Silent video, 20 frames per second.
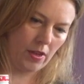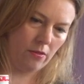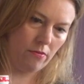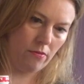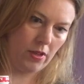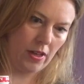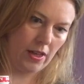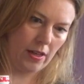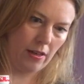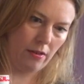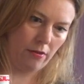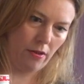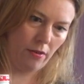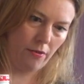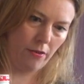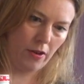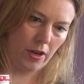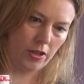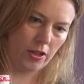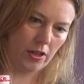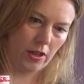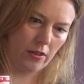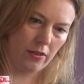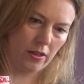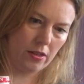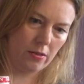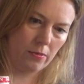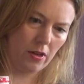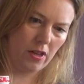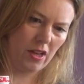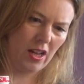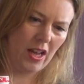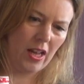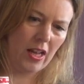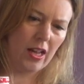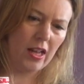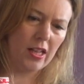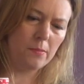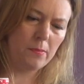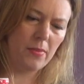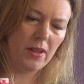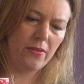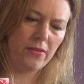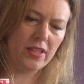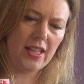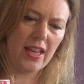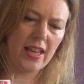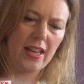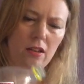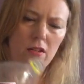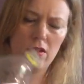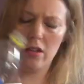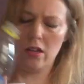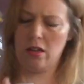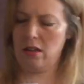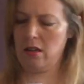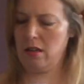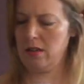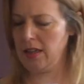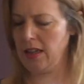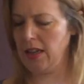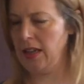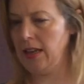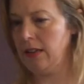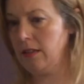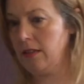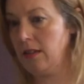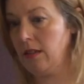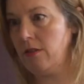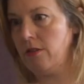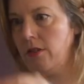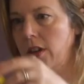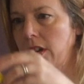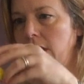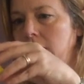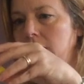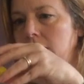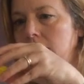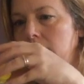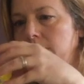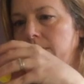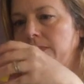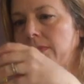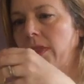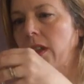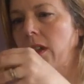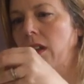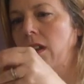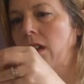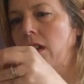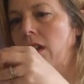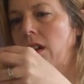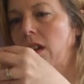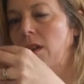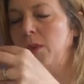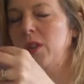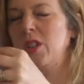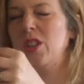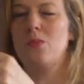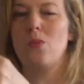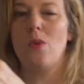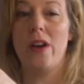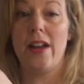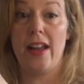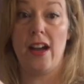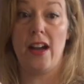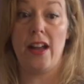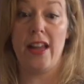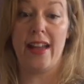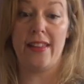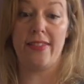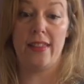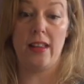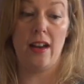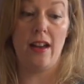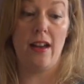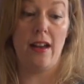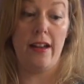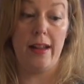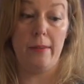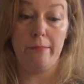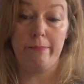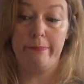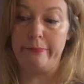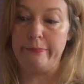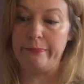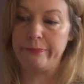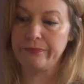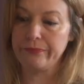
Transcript: Really refreshing, this one. Bit of a take on a tequila sunrise, which is why I add the lime.